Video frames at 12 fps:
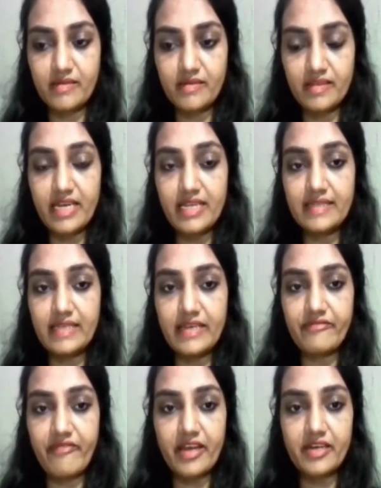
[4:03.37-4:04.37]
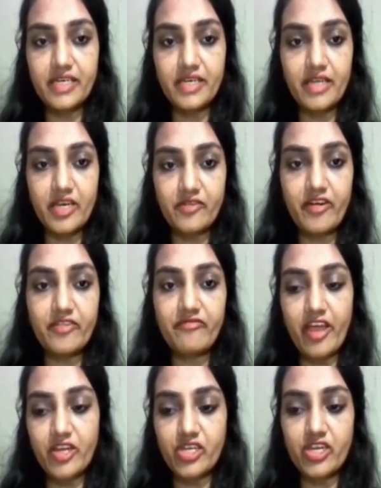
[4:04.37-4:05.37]
that is
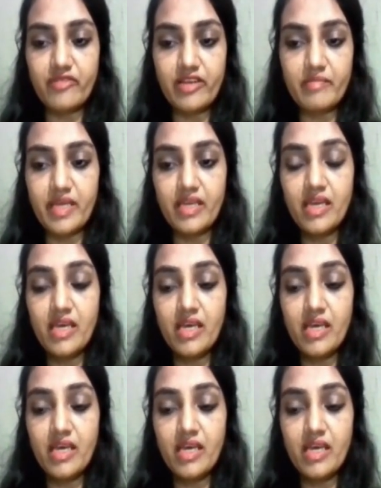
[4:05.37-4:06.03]
infection will be